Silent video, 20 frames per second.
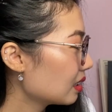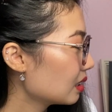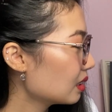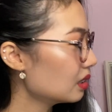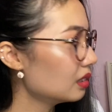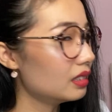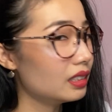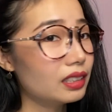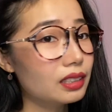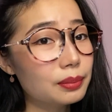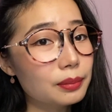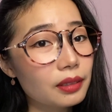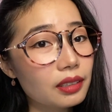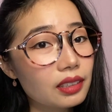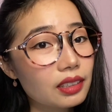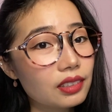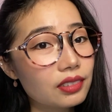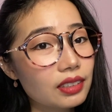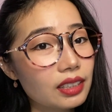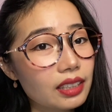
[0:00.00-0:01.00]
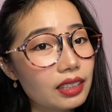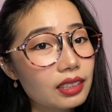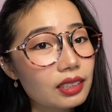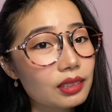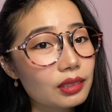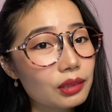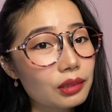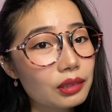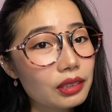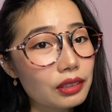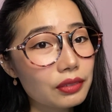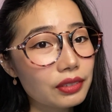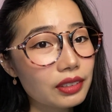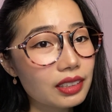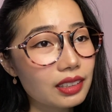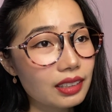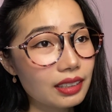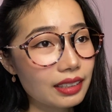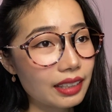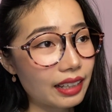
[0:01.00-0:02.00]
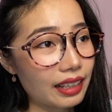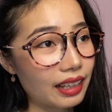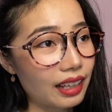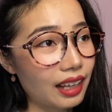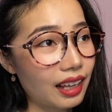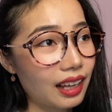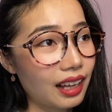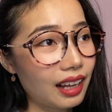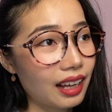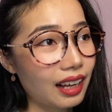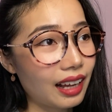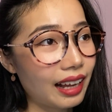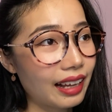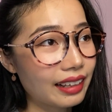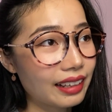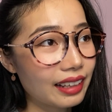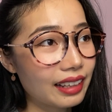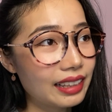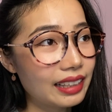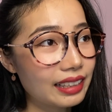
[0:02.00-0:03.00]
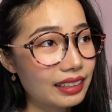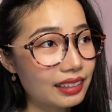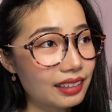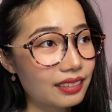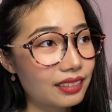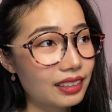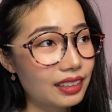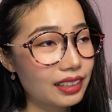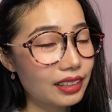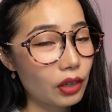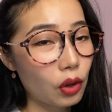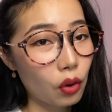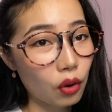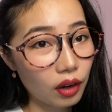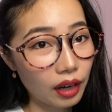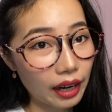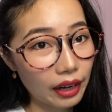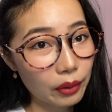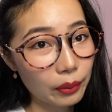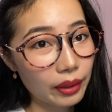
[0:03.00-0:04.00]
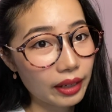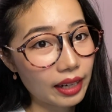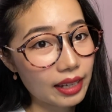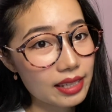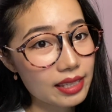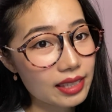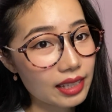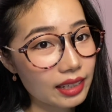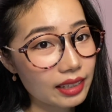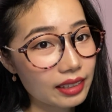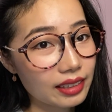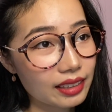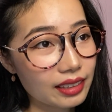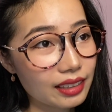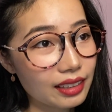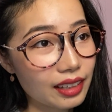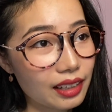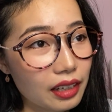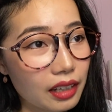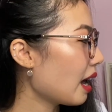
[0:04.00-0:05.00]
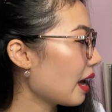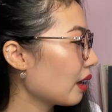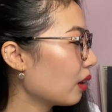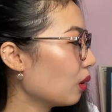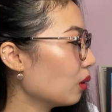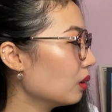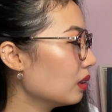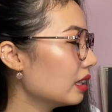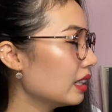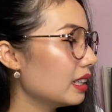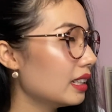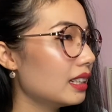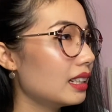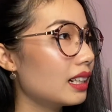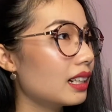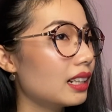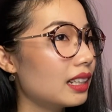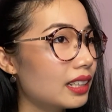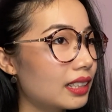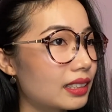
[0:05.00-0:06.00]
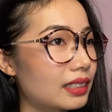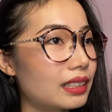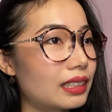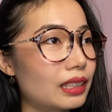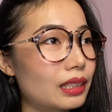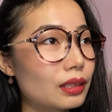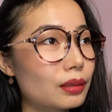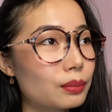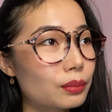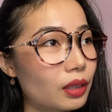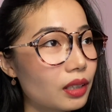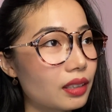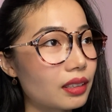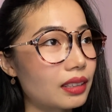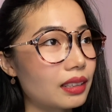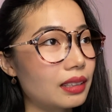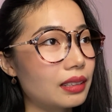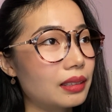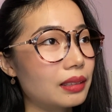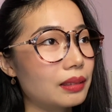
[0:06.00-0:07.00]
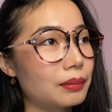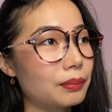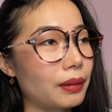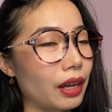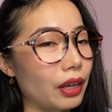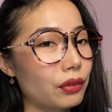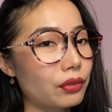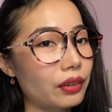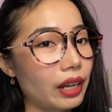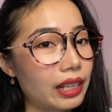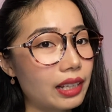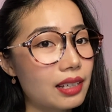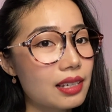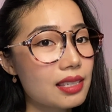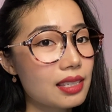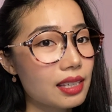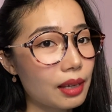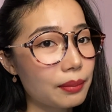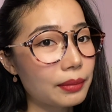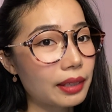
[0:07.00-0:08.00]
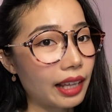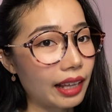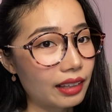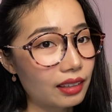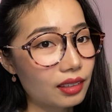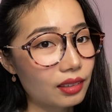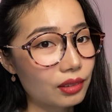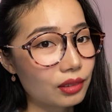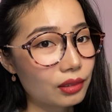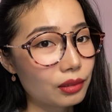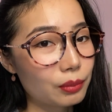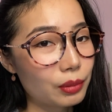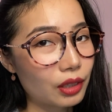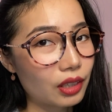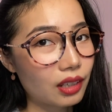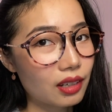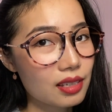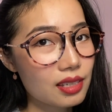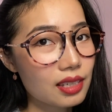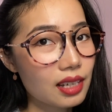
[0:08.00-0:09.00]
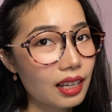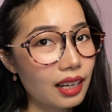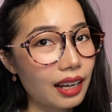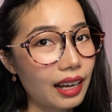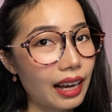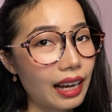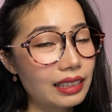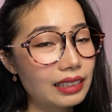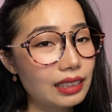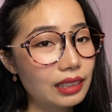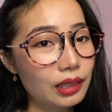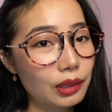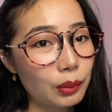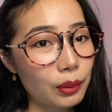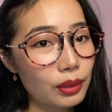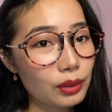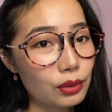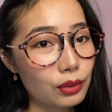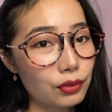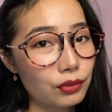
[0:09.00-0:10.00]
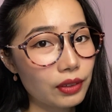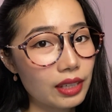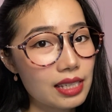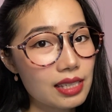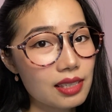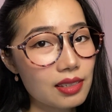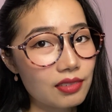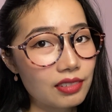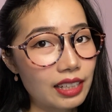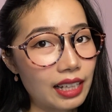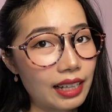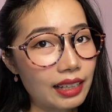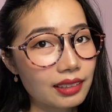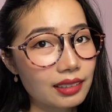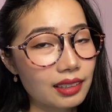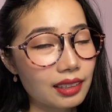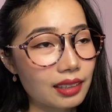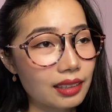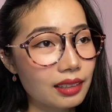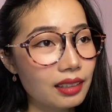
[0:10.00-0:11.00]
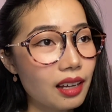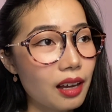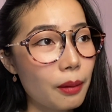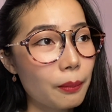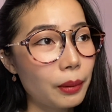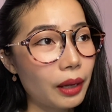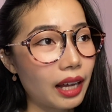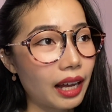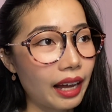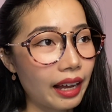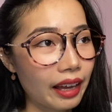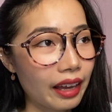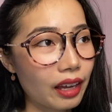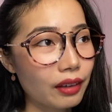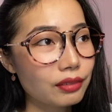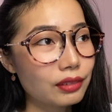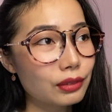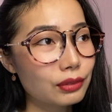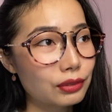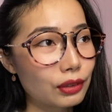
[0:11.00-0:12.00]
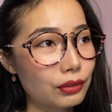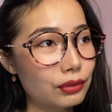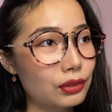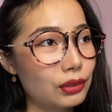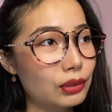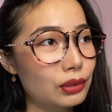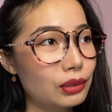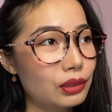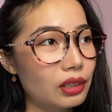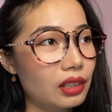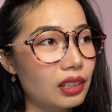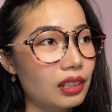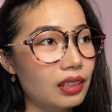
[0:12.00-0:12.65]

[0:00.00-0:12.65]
So this mod is really so difficult that I can literally cry when I study. I only cleared this mod in my final sem in NTU because I didn't want to face reality, but I have to fulfill